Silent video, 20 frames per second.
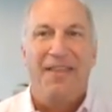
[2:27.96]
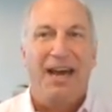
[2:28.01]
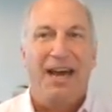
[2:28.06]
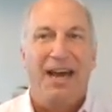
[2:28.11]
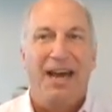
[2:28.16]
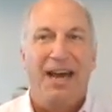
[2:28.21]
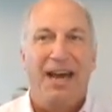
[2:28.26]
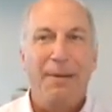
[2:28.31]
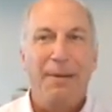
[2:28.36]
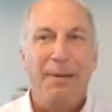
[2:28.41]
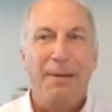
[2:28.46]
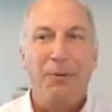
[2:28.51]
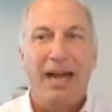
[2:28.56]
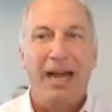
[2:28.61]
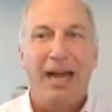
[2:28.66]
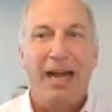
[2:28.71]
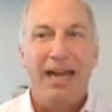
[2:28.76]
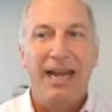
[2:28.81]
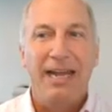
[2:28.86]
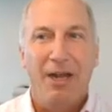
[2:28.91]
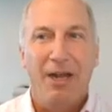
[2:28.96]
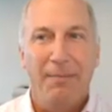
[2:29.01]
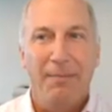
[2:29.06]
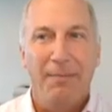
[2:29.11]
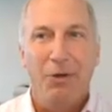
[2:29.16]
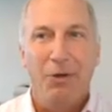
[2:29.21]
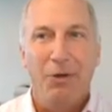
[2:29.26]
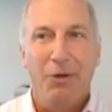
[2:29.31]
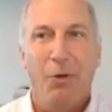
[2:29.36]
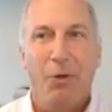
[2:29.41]
A lot of people like
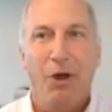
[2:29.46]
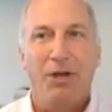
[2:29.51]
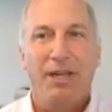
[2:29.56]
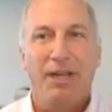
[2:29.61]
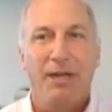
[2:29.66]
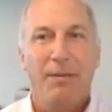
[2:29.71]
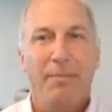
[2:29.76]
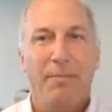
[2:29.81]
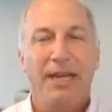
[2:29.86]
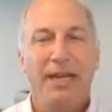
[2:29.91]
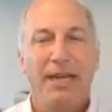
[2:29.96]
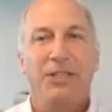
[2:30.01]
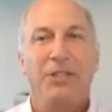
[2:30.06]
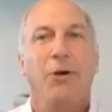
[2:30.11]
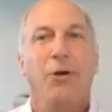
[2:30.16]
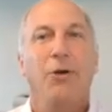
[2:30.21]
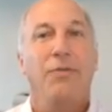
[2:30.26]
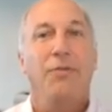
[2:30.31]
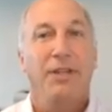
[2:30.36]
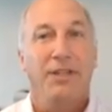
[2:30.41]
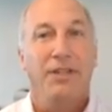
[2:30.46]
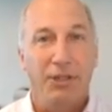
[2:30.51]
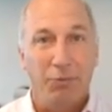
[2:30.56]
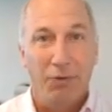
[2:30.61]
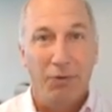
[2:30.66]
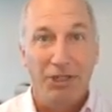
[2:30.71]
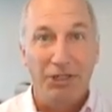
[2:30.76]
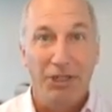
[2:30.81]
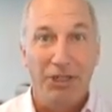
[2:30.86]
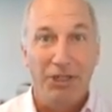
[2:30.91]
coming to work and being told, this is
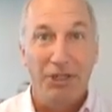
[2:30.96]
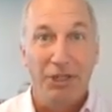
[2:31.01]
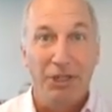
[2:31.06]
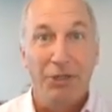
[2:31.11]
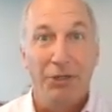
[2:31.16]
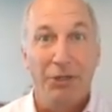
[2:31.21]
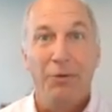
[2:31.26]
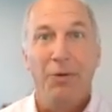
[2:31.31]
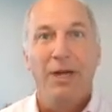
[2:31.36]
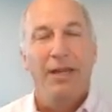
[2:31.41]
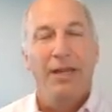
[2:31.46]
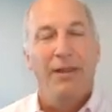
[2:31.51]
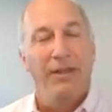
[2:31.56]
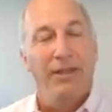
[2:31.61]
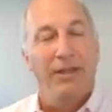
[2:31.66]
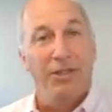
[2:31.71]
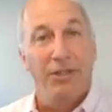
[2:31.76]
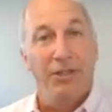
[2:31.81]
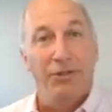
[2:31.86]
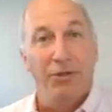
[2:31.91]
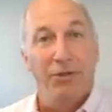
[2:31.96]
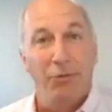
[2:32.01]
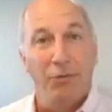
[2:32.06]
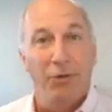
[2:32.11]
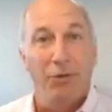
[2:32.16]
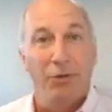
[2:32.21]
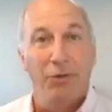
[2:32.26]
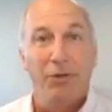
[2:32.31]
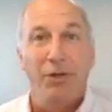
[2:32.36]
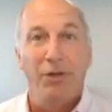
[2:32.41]
what you do, this is the
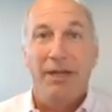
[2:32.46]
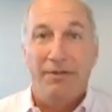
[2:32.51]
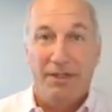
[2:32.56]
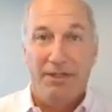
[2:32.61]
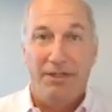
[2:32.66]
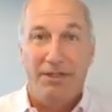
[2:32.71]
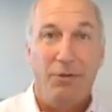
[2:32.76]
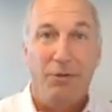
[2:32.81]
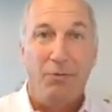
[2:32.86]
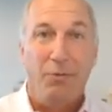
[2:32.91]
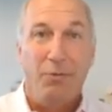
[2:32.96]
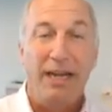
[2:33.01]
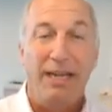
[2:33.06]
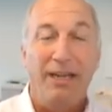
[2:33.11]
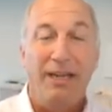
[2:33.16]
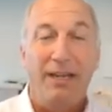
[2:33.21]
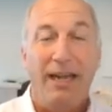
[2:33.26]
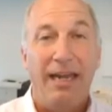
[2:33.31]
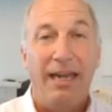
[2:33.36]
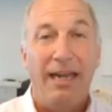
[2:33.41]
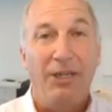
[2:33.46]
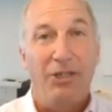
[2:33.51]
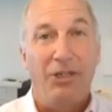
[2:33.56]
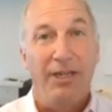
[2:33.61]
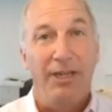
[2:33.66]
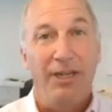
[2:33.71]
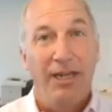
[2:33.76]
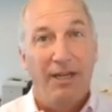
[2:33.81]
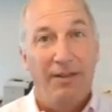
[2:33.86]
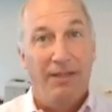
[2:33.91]
rule, this is the
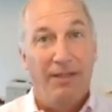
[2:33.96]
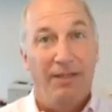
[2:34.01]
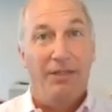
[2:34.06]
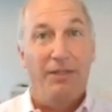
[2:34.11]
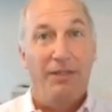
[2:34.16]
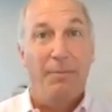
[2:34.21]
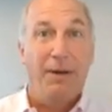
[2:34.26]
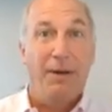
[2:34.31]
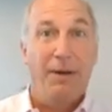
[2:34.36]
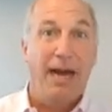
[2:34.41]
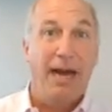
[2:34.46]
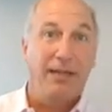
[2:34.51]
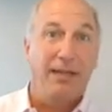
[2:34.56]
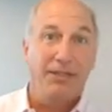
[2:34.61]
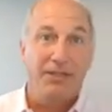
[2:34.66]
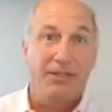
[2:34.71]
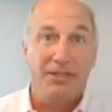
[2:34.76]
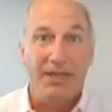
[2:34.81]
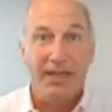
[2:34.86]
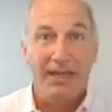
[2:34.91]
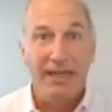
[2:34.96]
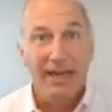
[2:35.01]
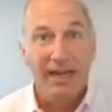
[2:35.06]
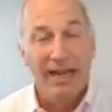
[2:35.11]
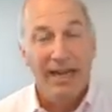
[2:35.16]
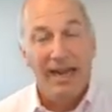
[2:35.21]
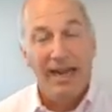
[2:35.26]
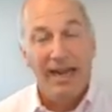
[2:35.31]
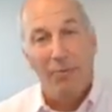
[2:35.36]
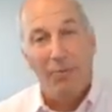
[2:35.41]
regulation, this is the policy.
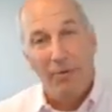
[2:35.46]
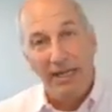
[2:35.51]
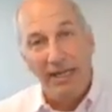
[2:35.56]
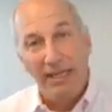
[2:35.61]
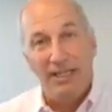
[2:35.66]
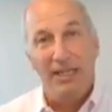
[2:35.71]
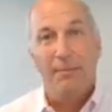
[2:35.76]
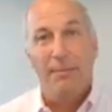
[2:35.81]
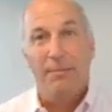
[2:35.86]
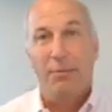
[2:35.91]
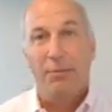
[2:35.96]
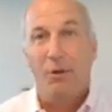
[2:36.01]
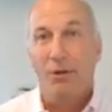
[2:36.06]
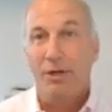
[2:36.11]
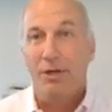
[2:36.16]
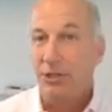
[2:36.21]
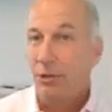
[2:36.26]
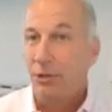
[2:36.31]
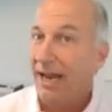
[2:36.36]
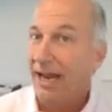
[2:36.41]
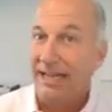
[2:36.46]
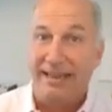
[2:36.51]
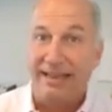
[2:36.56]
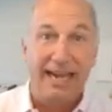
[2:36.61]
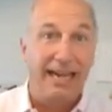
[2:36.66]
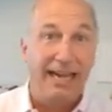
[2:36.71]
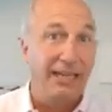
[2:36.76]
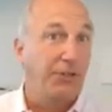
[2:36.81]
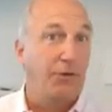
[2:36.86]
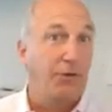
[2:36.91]
And we see employees who are like,
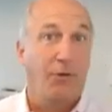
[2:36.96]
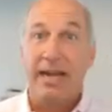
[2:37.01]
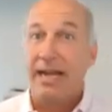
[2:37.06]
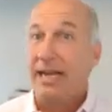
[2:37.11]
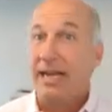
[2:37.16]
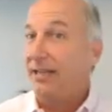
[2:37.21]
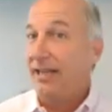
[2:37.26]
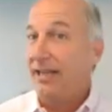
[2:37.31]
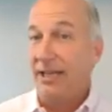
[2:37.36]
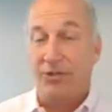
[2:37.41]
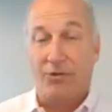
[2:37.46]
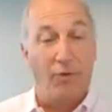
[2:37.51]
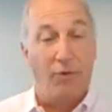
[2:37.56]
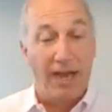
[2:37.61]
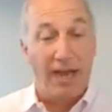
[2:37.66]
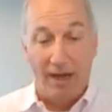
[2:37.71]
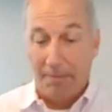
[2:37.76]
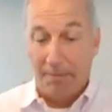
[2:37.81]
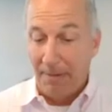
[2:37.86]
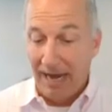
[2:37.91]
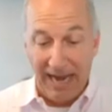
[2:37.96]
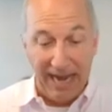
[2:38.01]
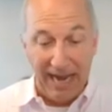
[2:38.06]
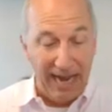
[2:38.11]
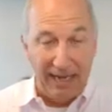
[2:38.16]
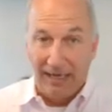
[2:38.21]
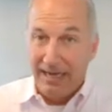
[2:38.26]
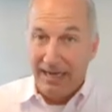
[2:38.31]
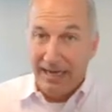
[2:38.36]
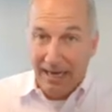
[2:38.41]
that's great. That's right up my
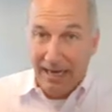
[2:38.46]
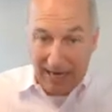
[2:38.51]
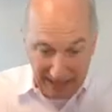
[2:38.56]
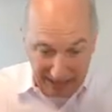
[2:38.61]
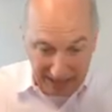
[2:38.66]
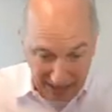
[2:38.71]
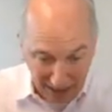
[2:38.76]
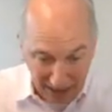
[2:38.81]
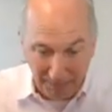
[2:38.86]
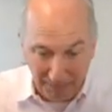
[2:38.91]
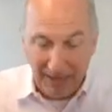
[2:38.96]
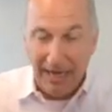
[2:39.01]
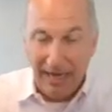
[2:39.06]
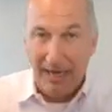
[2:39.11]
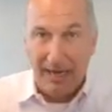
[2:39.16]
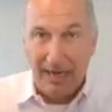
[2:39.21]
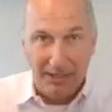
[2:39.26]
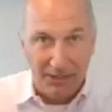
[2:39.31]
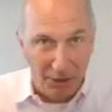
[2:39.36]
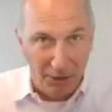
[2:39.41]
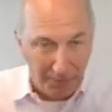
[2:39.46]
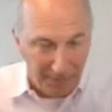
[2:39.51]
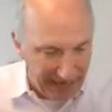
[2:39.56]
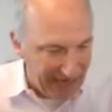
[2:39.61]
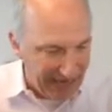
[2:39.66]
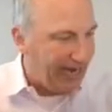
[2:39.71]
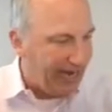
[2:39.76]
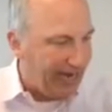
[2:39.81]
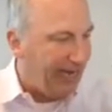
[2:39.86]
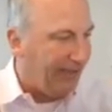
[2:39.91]
alley. I come in, I do
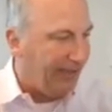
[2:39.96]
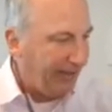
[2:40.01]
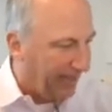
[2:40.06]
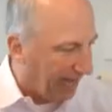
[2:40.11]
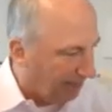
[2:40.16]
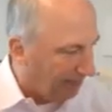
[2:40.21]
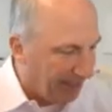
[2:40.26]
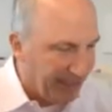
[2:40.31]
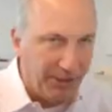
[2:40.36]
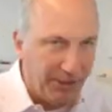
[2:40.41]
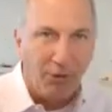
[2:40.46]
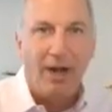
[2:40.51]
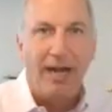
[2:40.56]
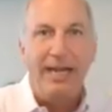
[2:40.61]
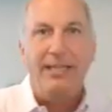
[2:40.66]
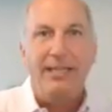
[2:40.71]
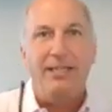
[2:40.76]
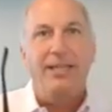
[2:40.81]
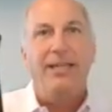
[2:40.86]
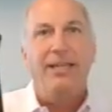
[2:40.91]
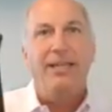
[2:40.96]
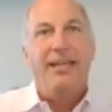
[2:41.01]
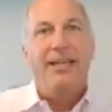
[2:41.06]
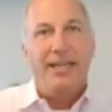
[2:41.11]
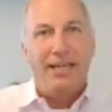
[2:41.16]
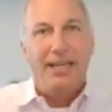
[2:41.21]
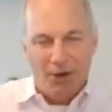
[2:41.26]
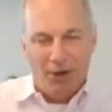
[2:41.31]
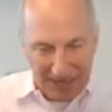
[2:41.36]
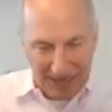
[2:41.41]
my 8, that'd be great.
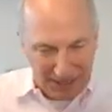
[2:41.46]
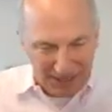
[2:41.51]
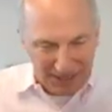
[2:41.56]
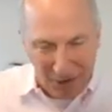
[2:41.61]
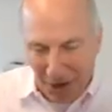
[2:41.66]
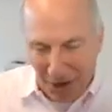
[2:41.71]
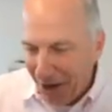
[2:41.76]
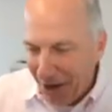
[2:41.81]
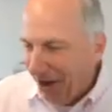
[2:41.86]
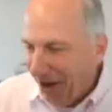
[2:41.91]
I go,